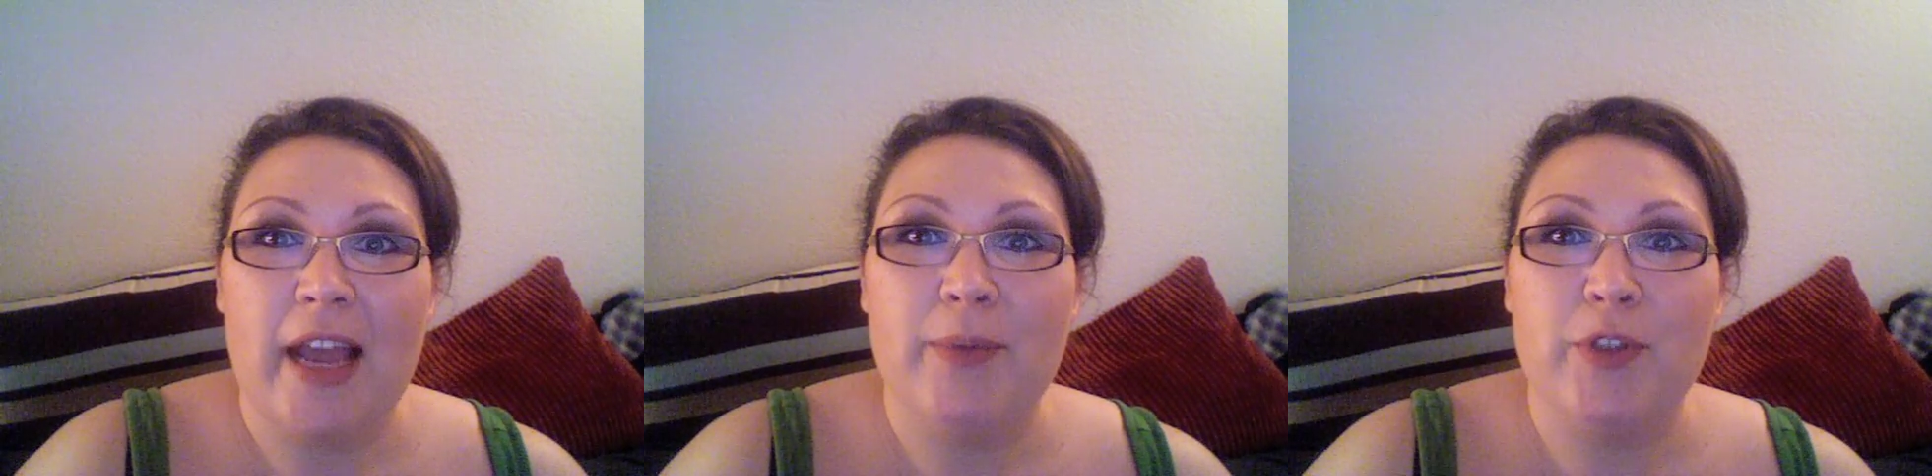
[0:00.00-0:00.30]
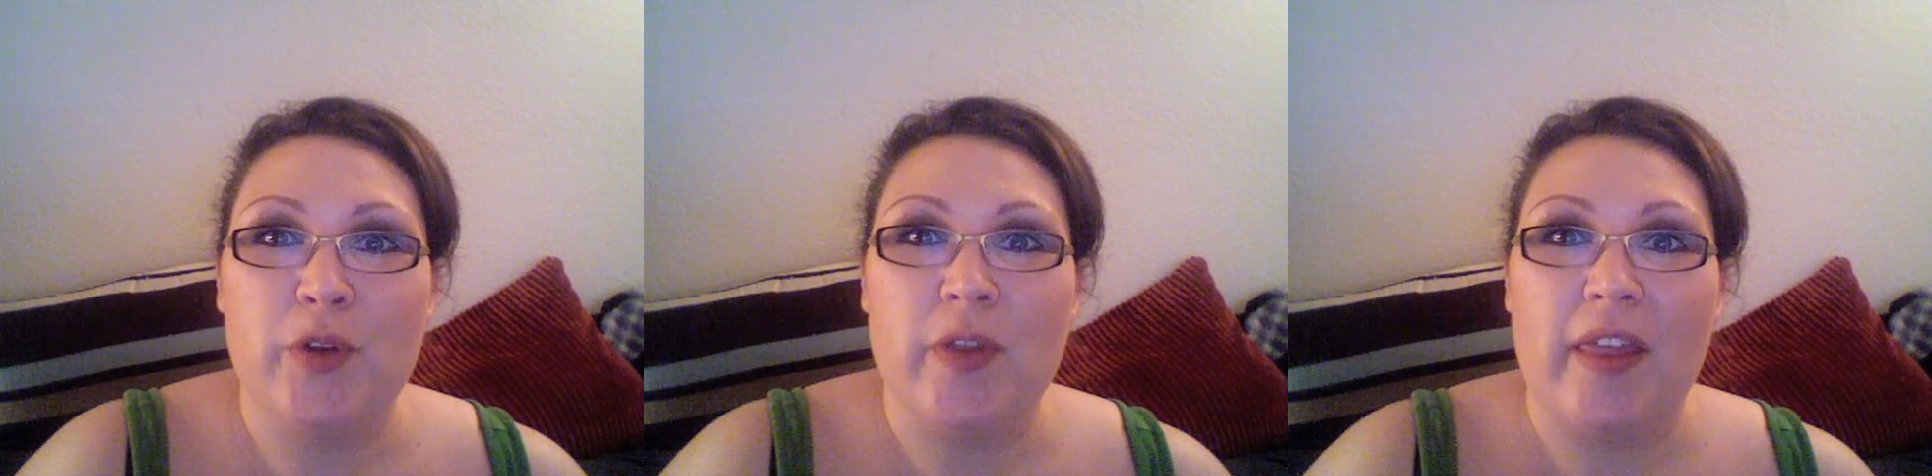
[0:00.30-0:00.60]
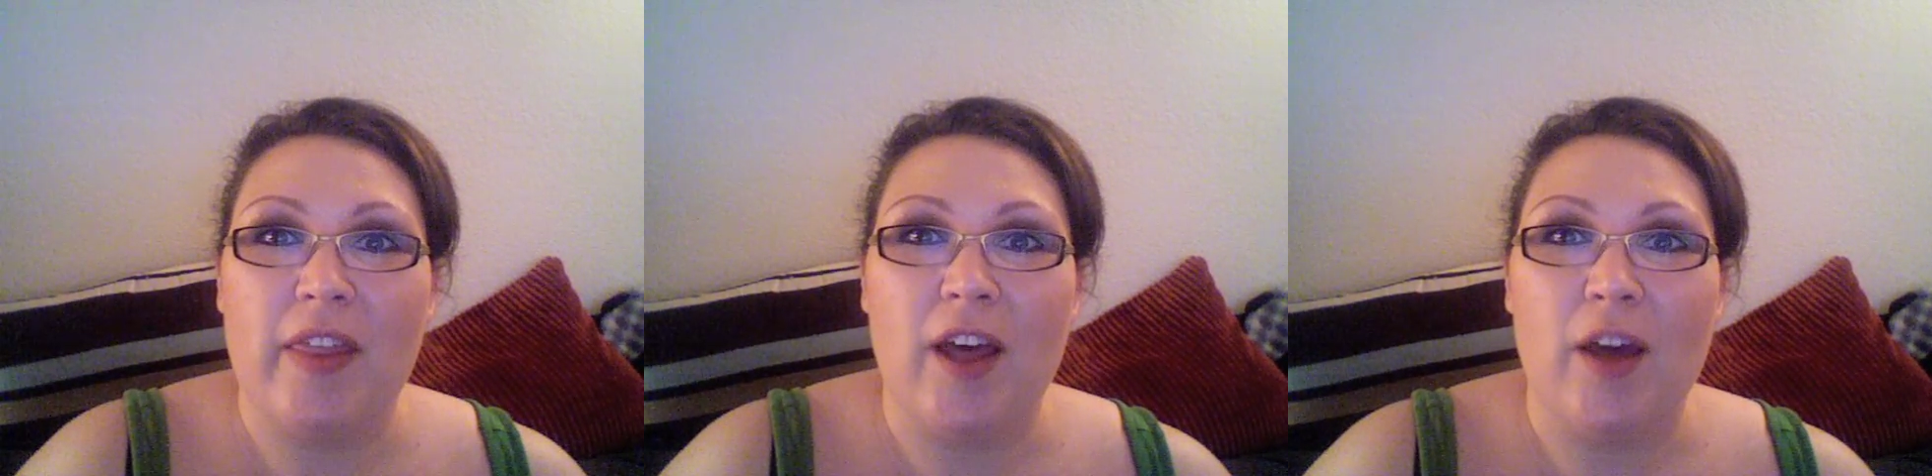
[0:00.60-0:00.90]
I'm sure
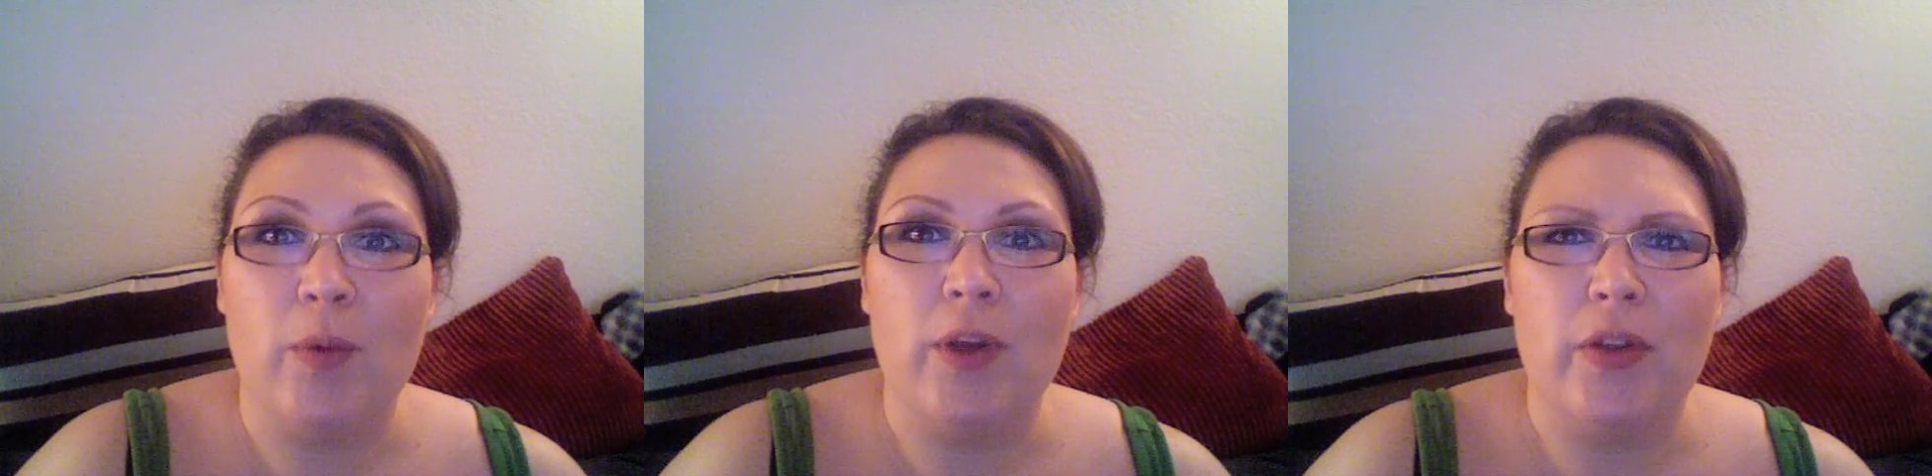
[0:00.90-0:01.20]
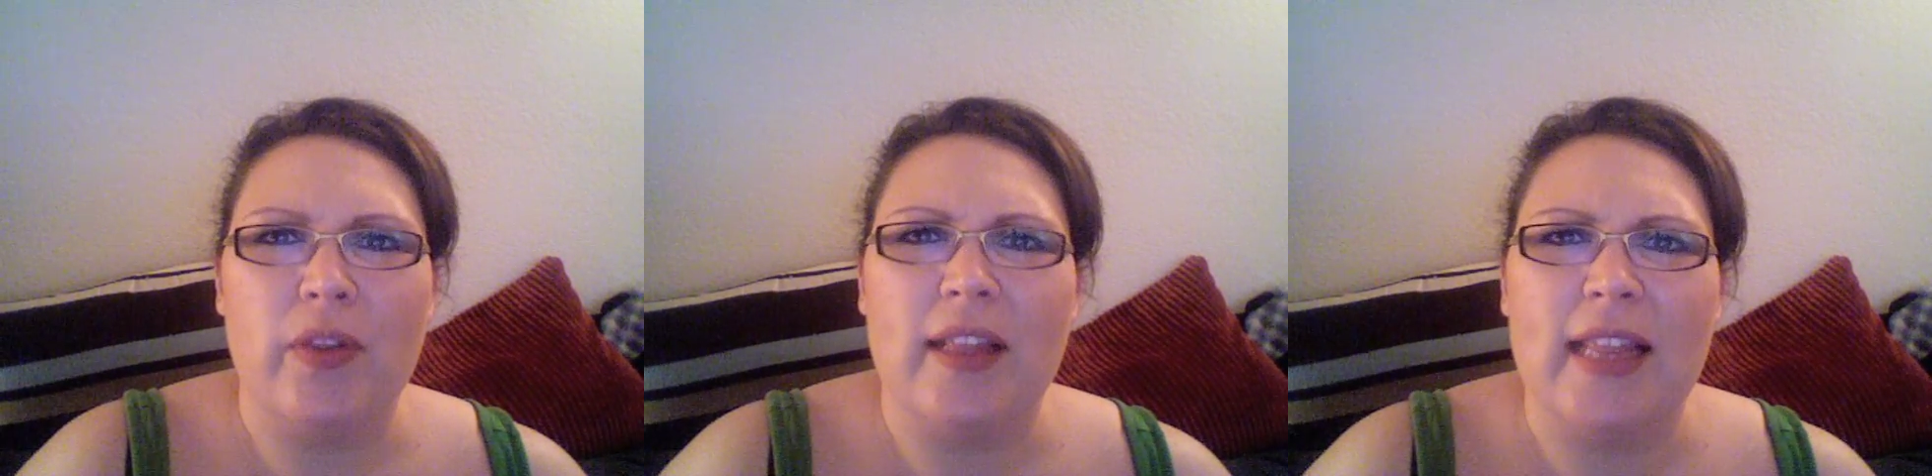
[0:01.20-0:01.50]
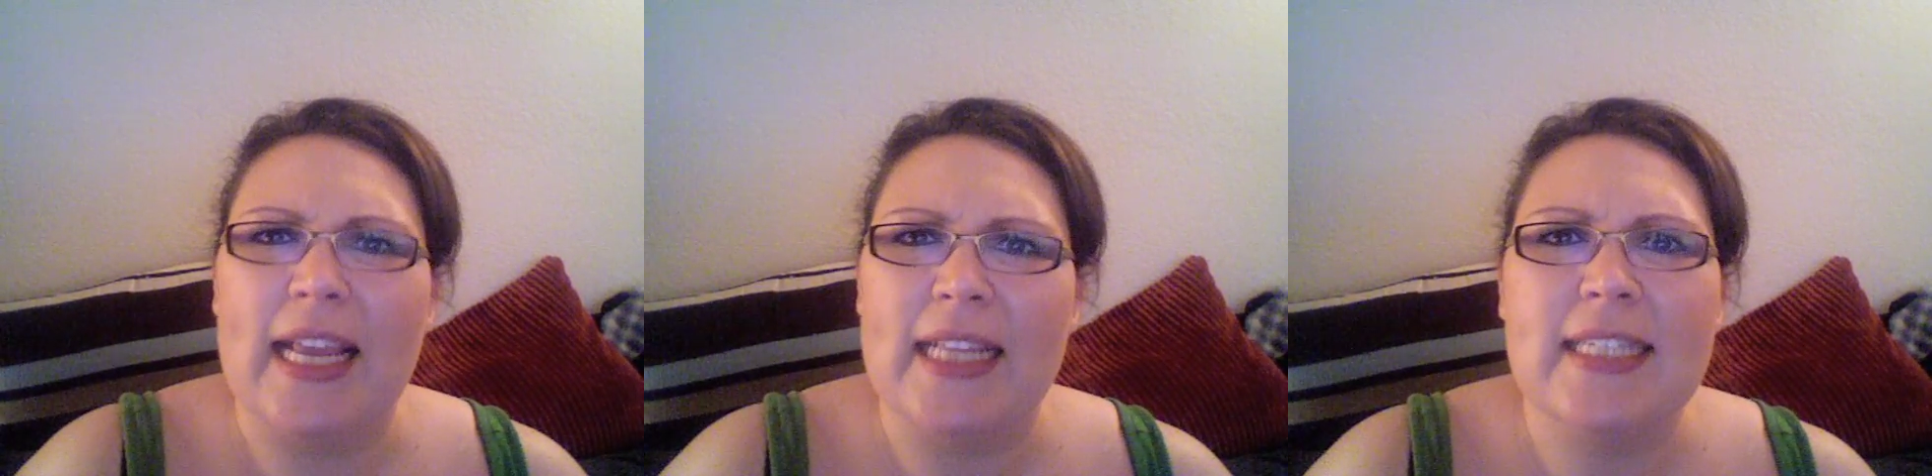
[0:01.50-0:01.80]
they thought, well, you
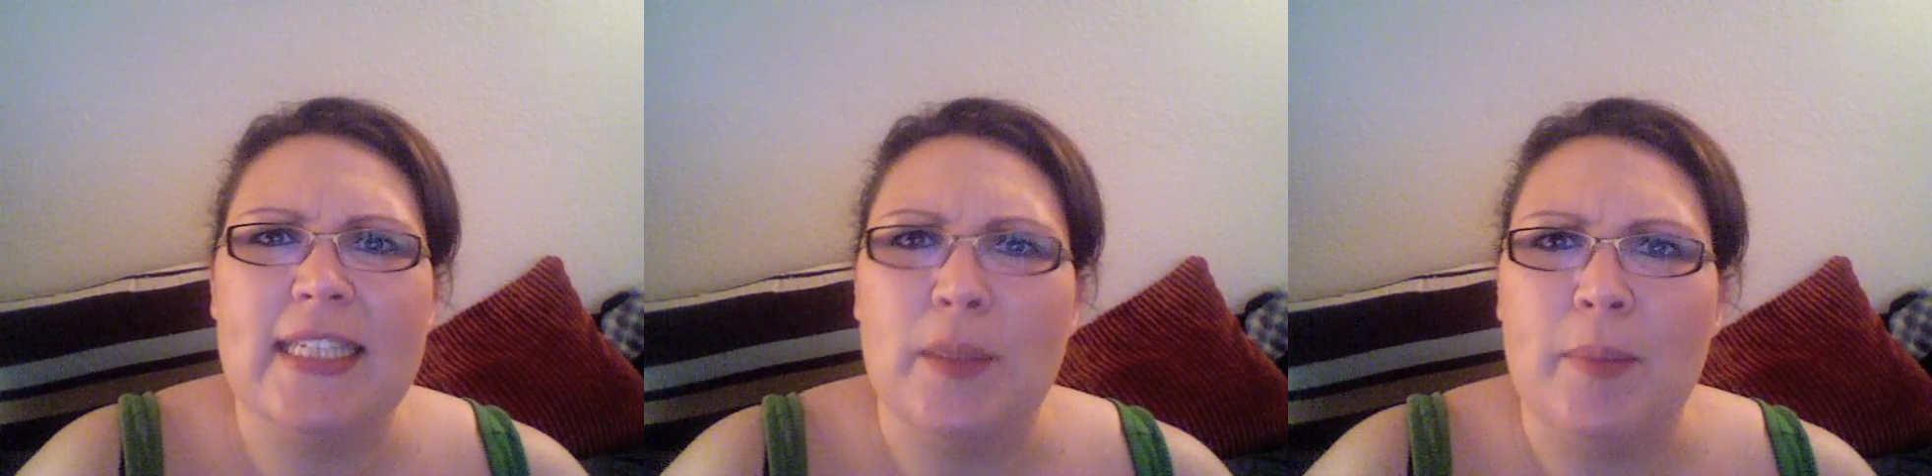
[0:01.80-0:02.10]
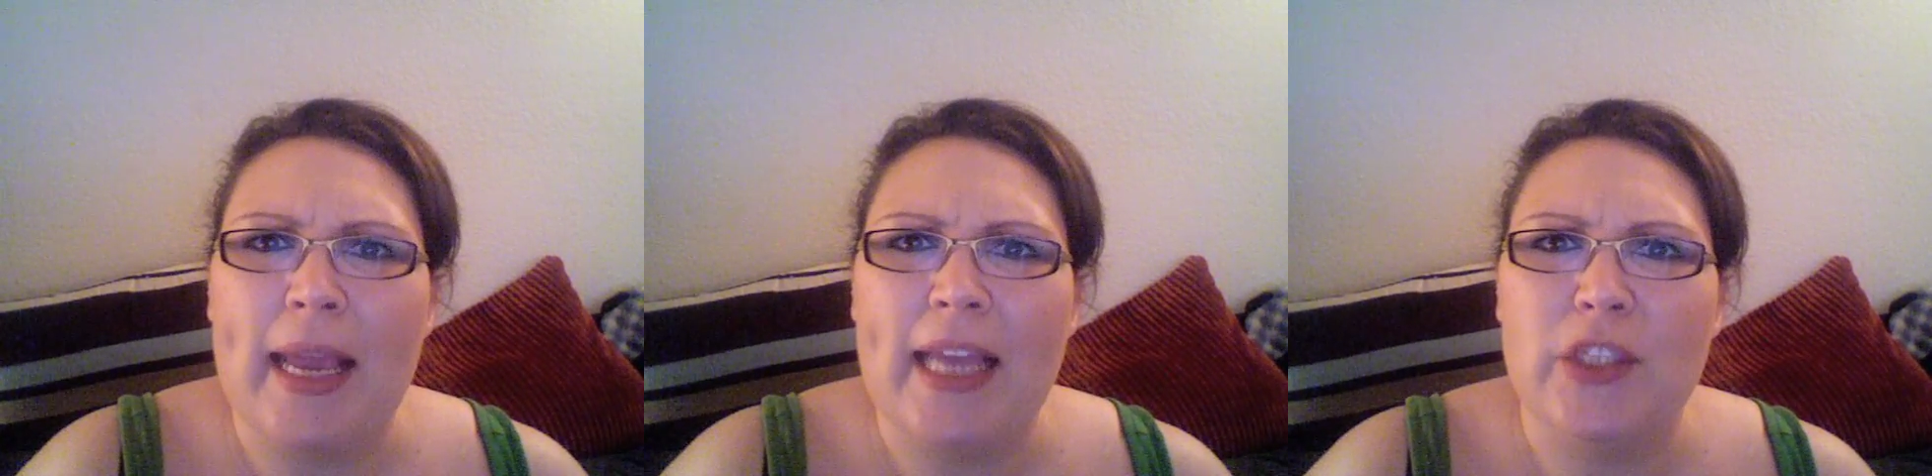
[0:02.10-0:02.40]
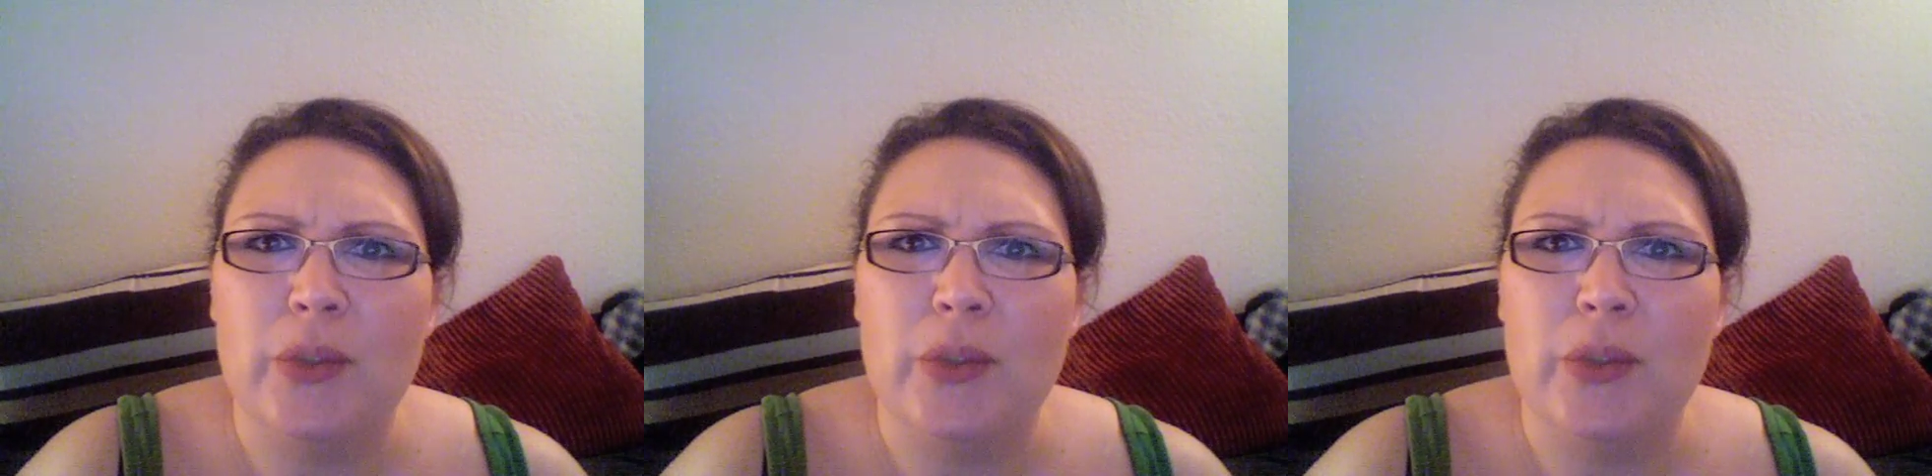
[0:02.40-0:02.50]
think they could still make it